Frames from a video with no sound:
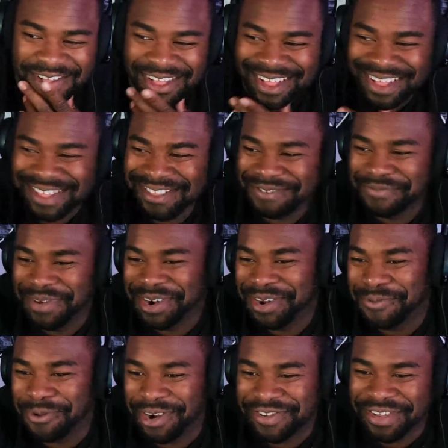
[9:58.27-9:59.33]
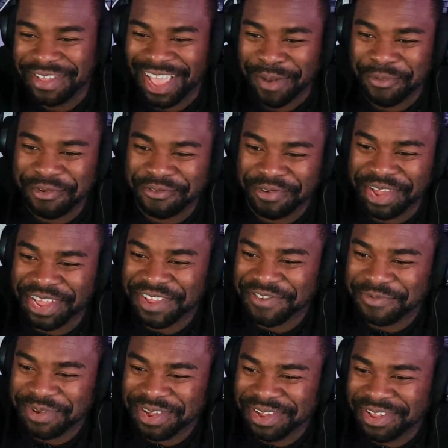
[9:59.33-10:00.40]
This is better than watching gamers rage,
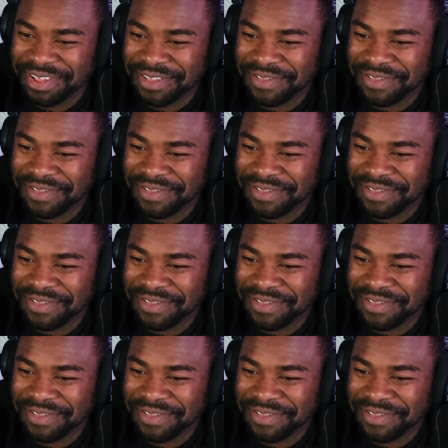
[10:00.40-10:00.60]
man.